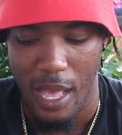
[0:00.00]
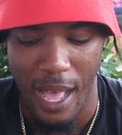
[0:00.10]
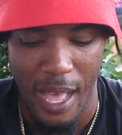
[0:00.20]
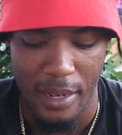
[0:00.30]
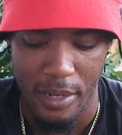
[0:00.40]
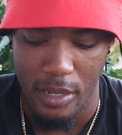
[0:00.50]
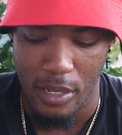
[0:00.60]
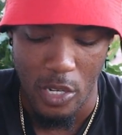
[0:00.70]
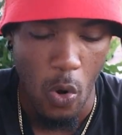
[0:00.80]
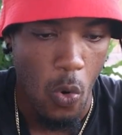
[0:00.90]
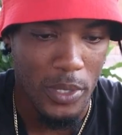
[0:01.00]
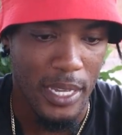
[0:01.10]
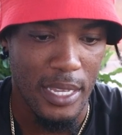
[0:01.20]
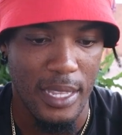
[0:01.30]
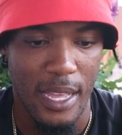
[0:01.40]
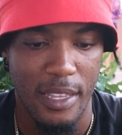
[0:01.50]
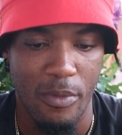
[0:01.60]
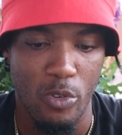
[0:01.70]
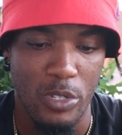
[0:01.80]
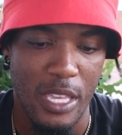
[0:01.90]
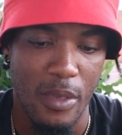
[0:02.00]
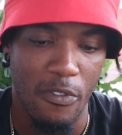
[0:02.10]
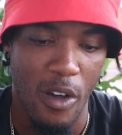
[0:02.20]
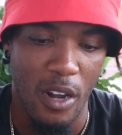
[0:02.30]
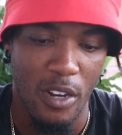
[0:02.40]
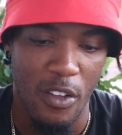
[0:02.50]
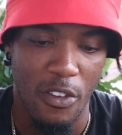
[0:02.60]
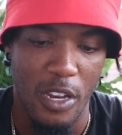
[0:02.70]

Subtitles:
And the whole thing is that if it was keep falling off,